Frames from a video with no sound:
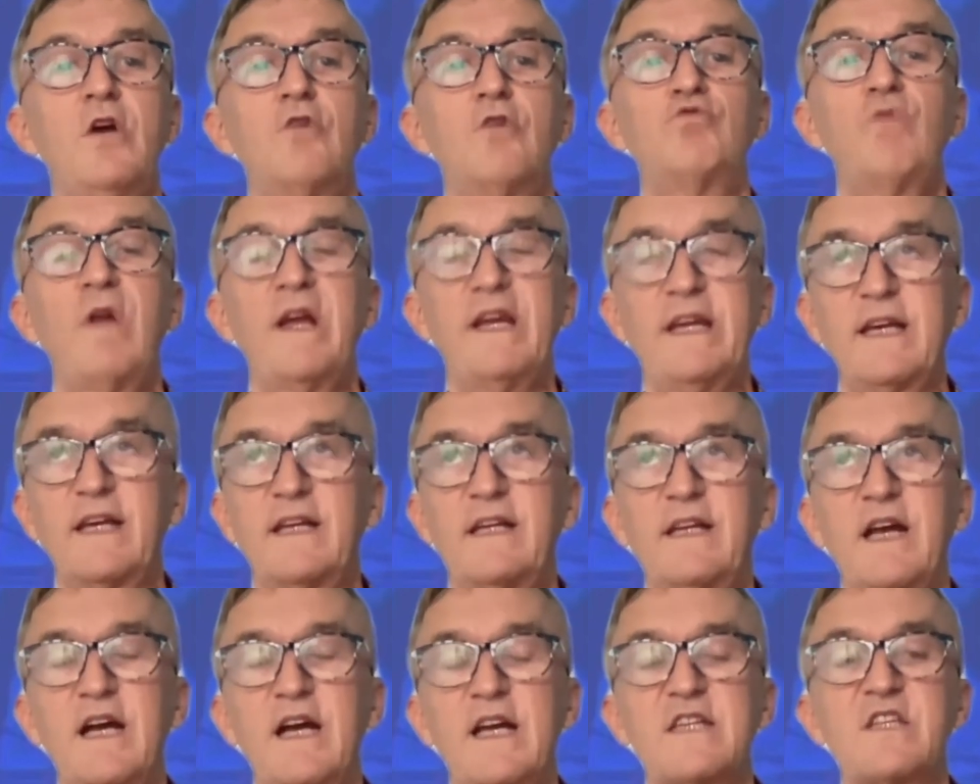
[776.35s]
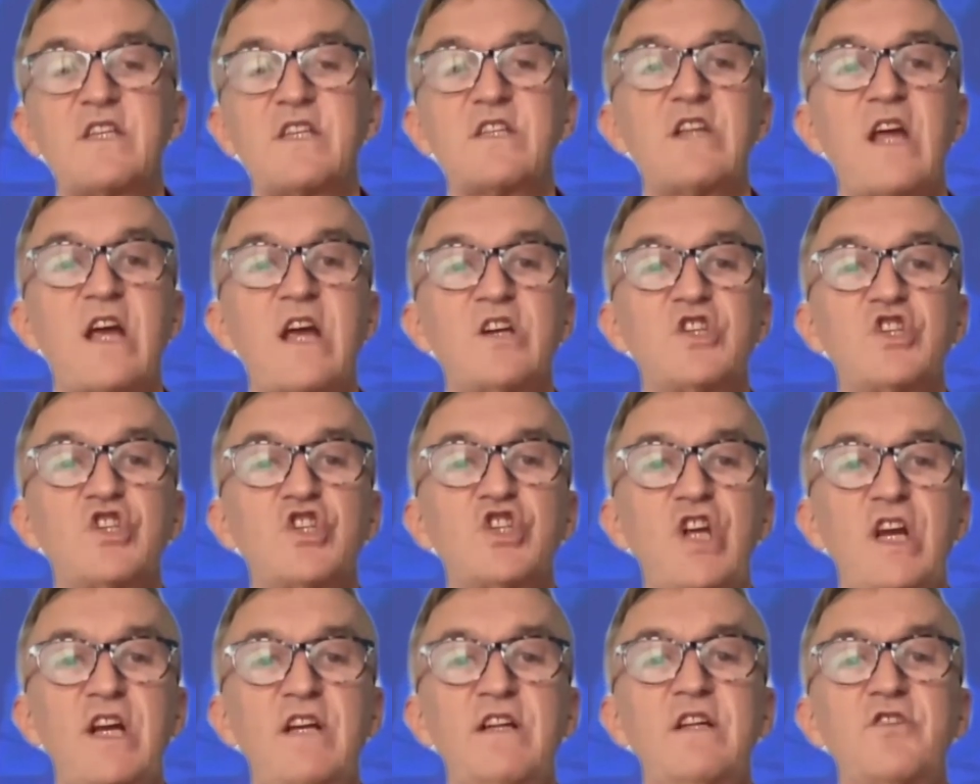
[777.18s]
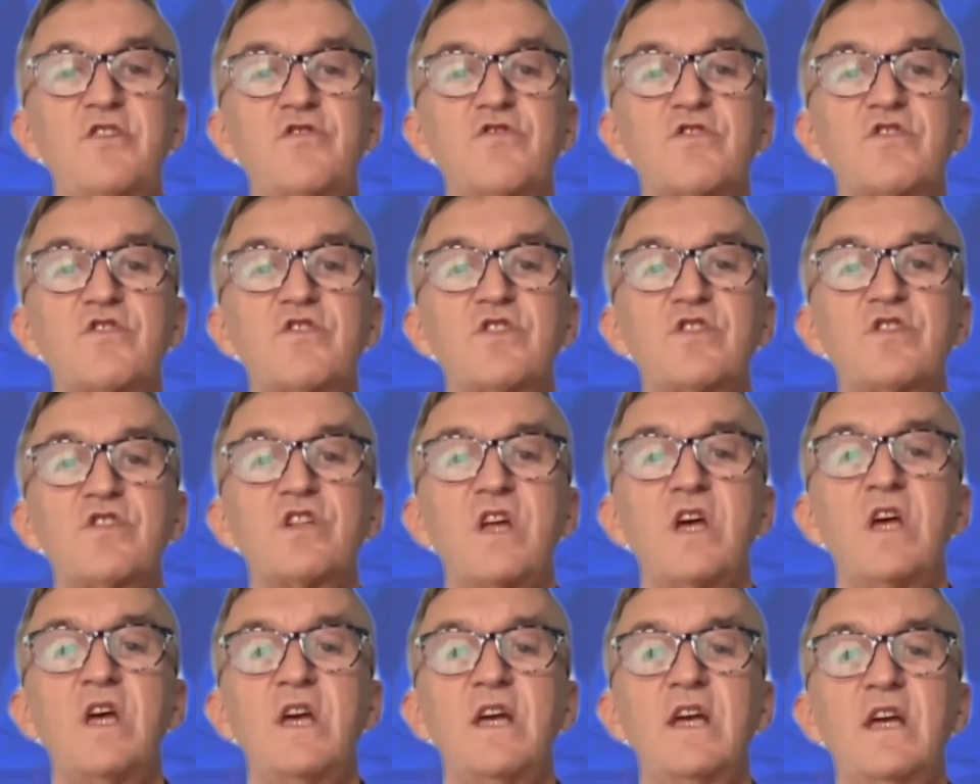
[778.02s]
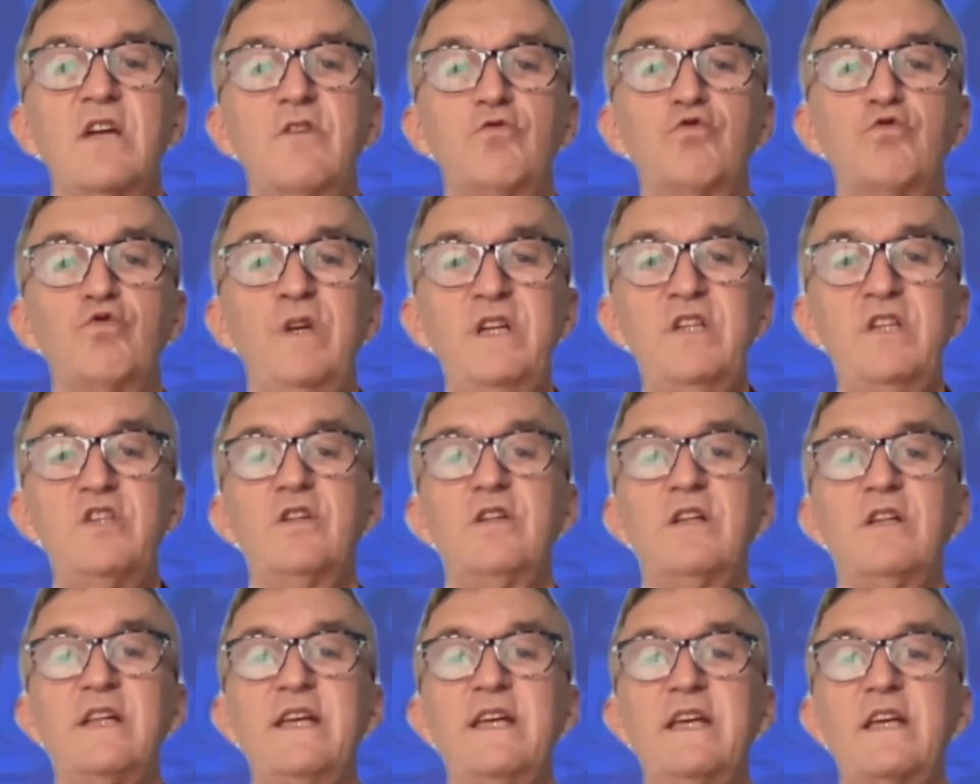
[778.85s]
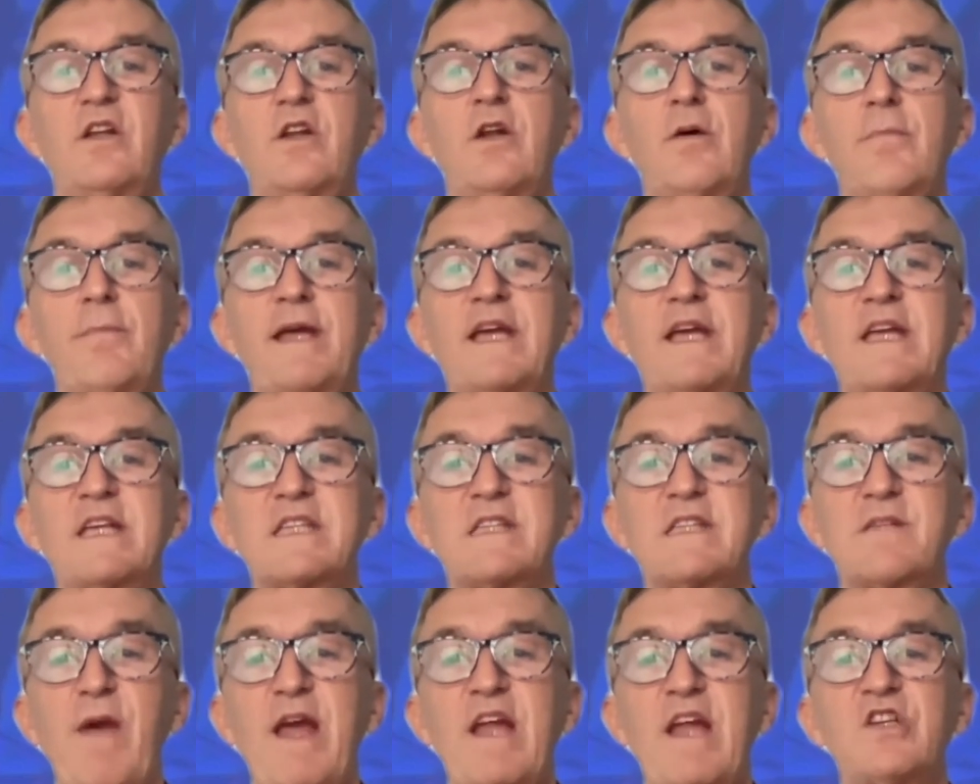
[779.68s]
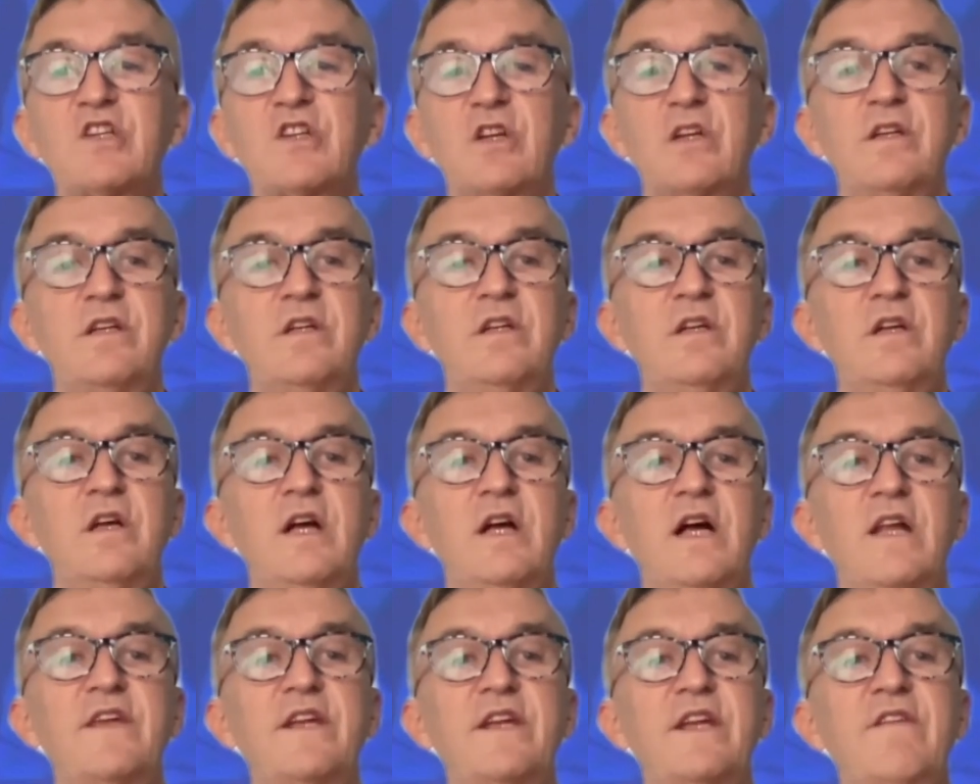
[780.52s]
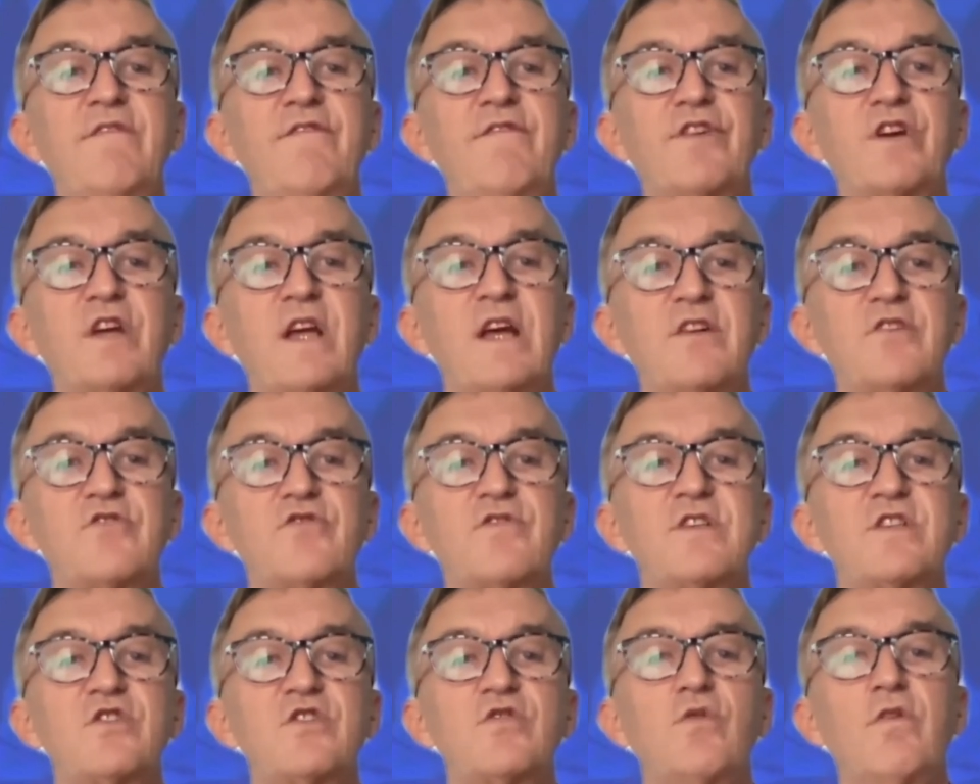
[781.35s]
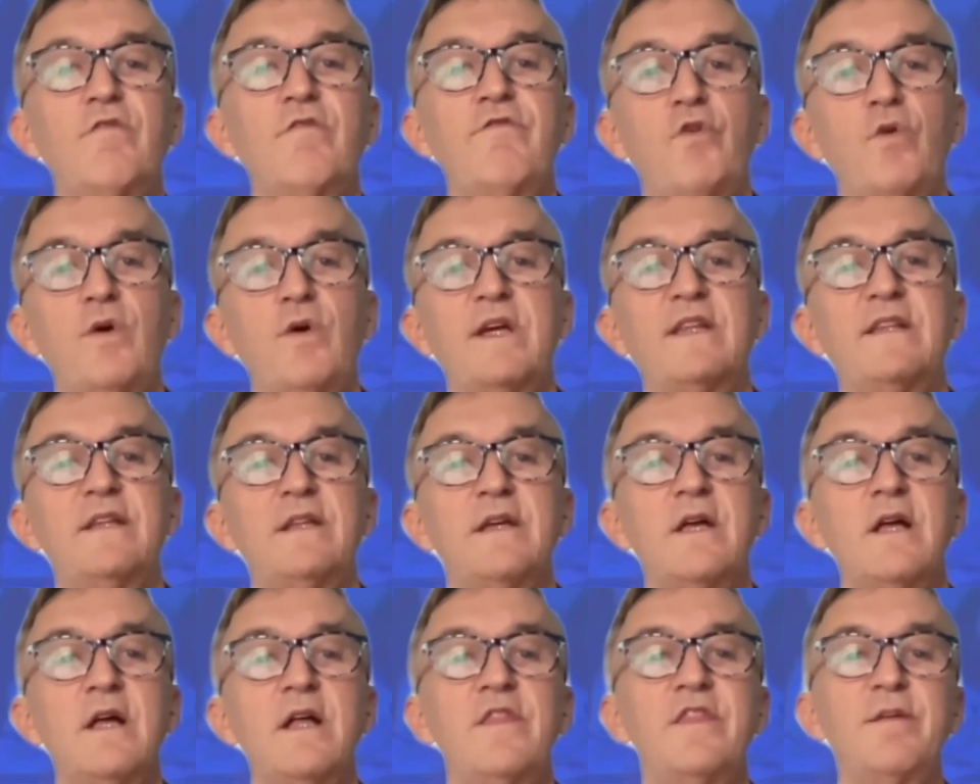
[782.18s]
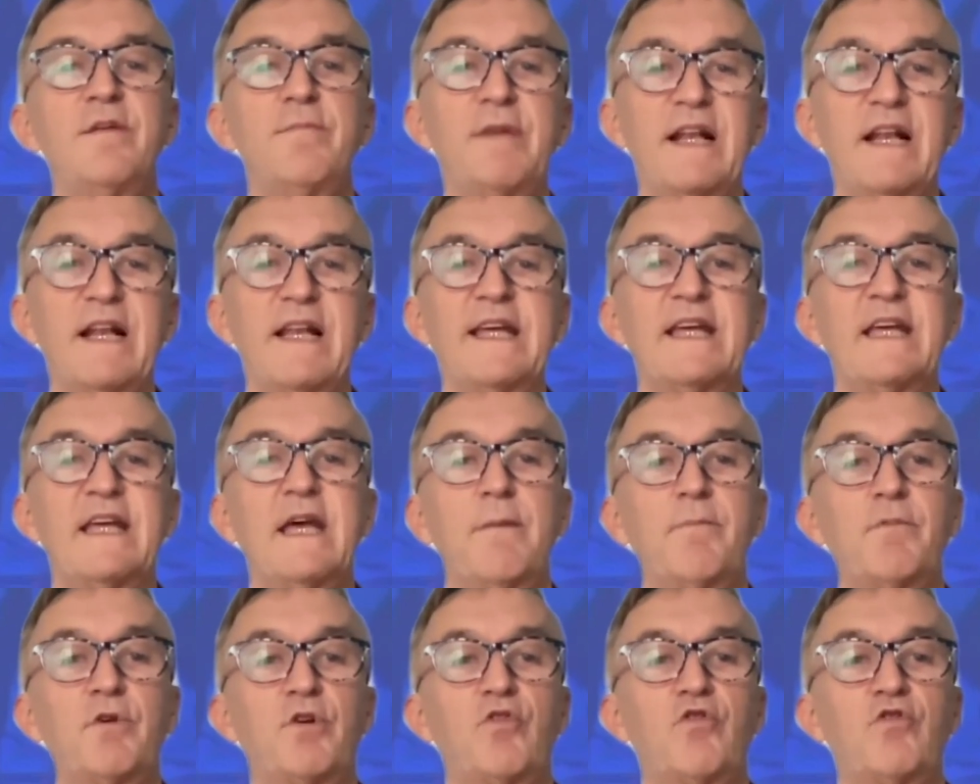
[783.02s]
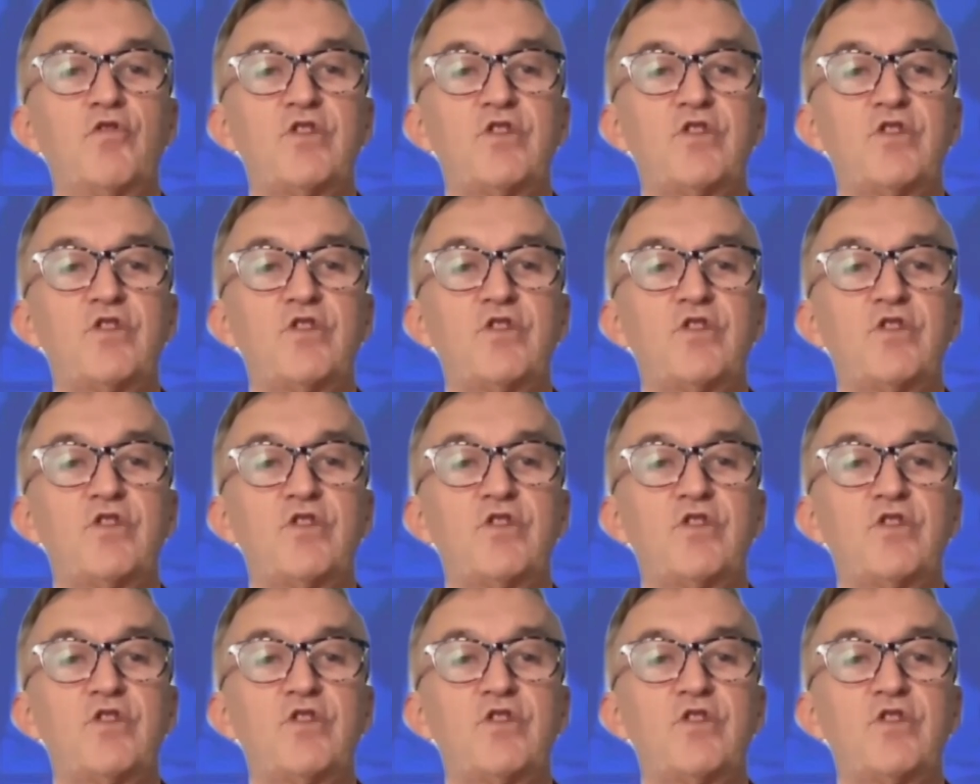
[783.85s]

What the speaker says: recognizes our shared interests in regional economic expansion and the need for countries to avoid the middle income